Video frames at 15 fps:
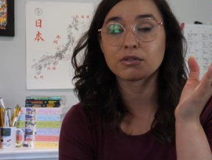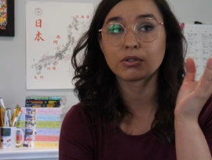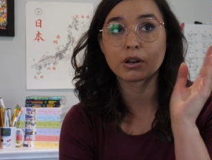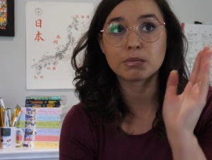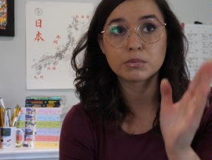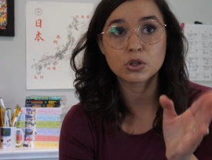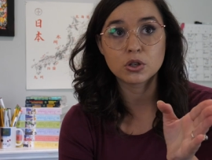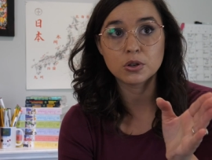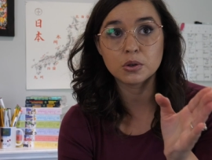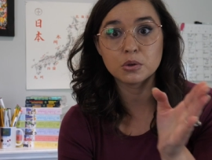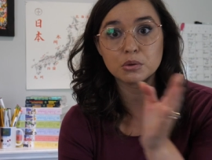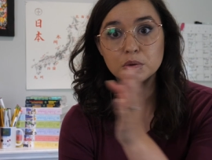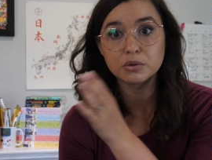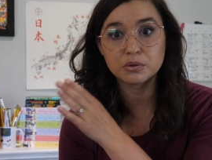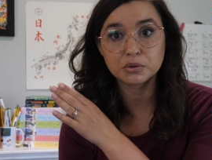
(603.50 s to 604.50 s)
from
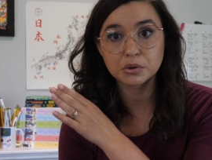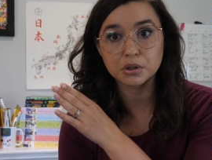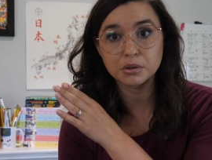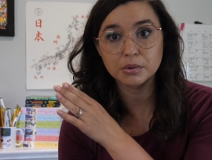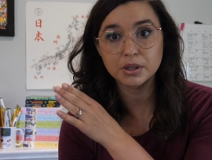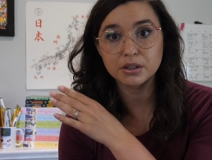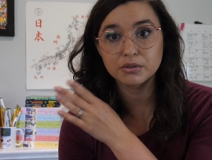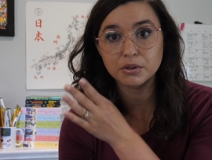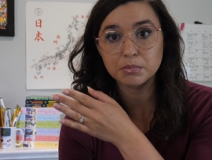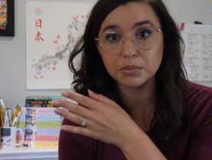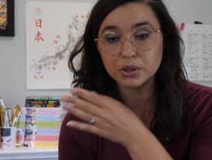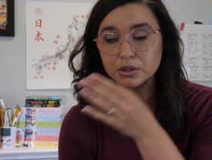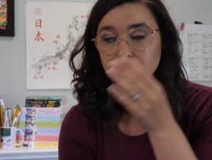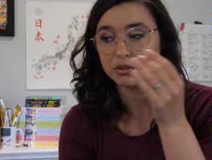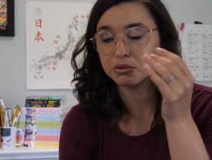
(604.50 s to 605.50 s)
two forward, from
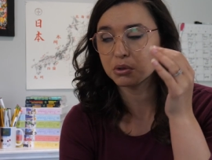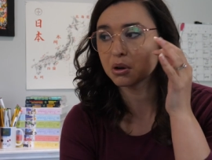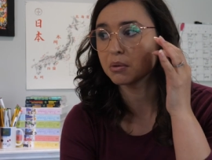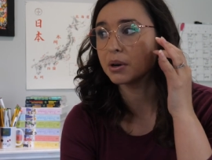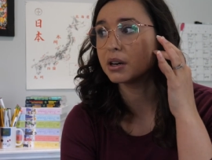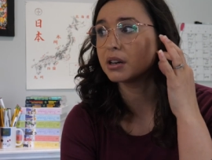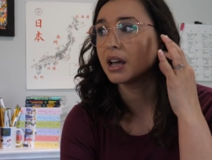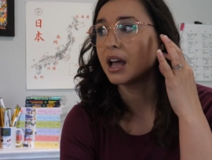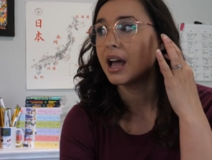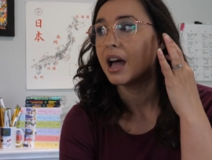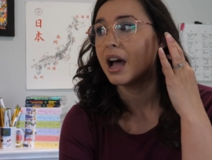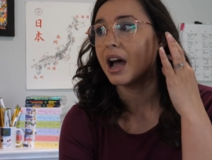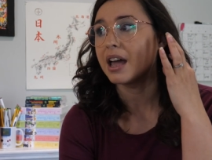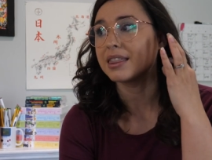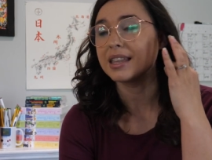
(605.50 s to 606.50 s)
book two forward,
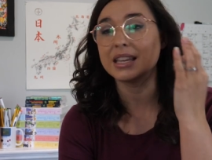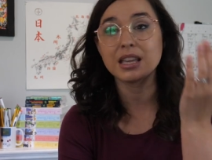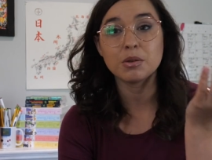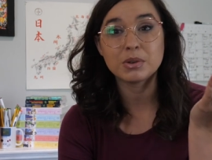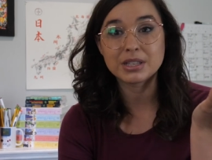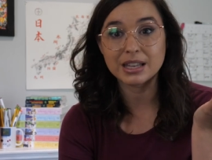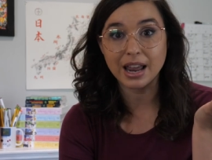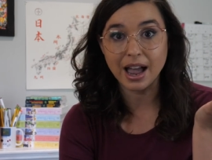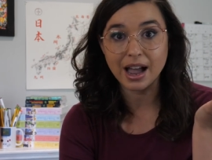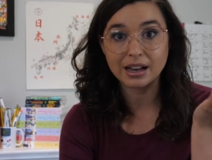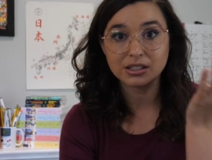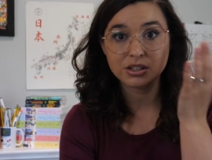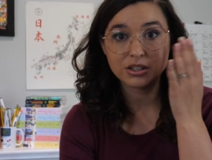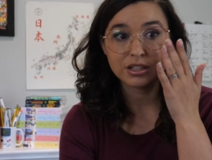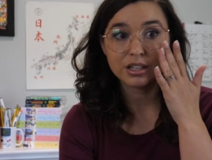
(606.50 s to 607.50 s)
I think he was an
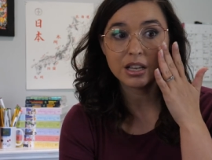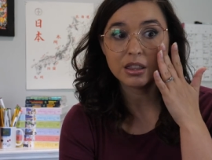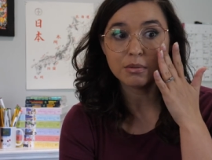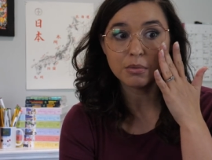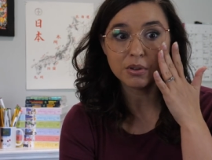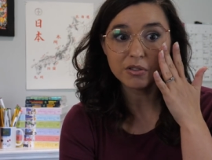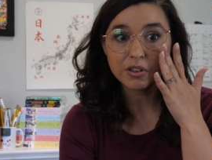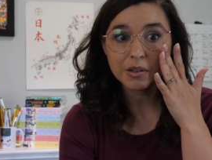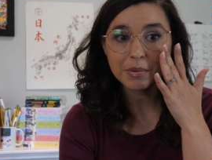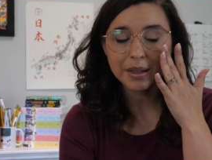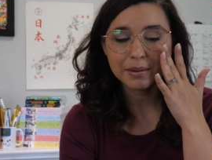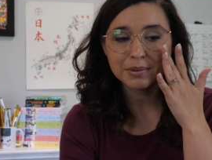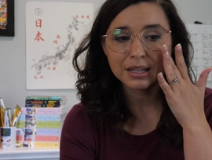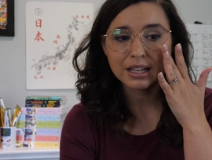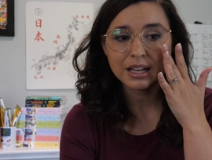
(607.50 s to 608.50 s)
actor in the movie
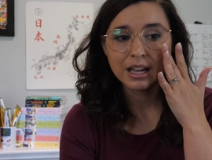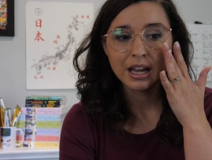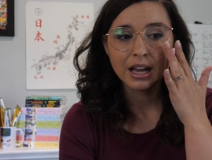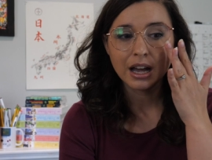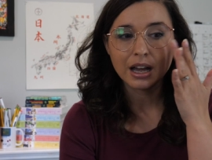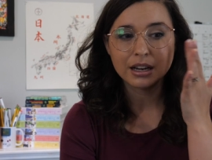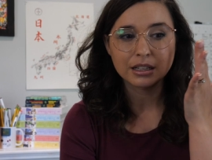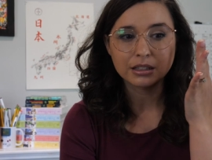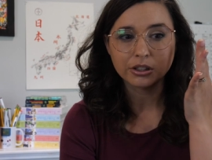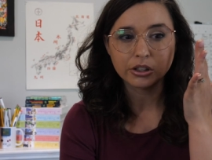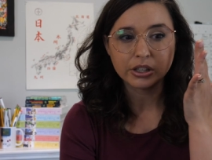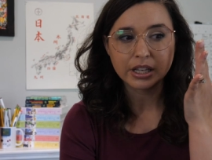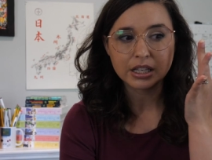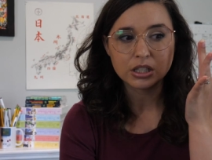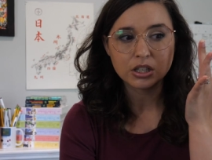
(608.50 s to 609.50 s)
maybe. I didn't
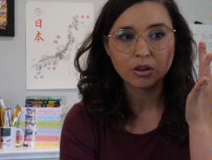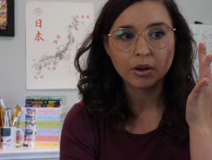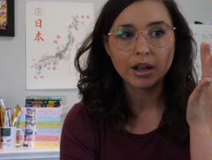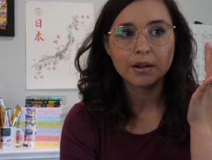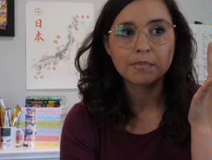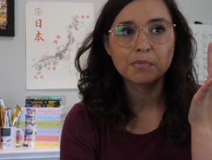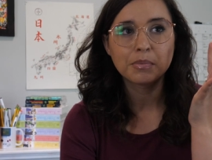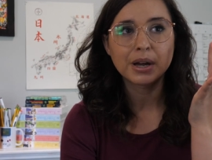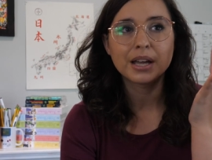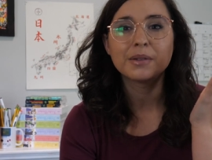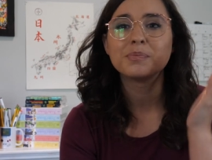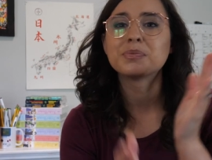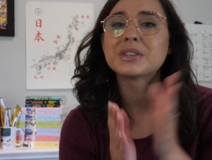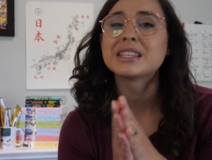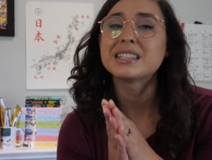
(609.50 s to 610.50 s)
look into it,
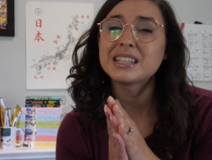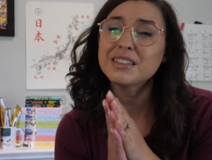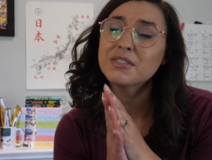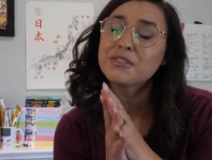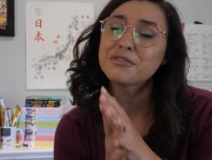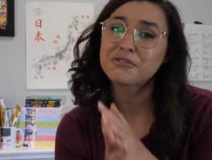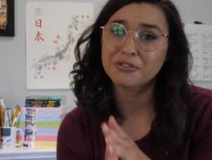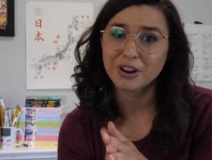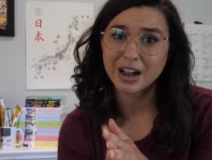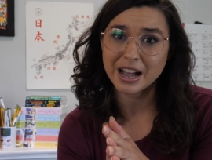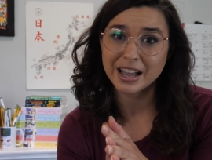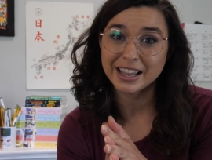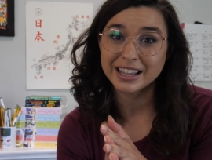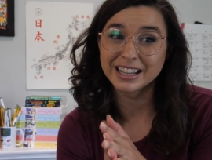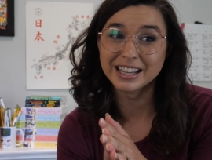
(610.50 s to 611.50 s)
but Stephen Fry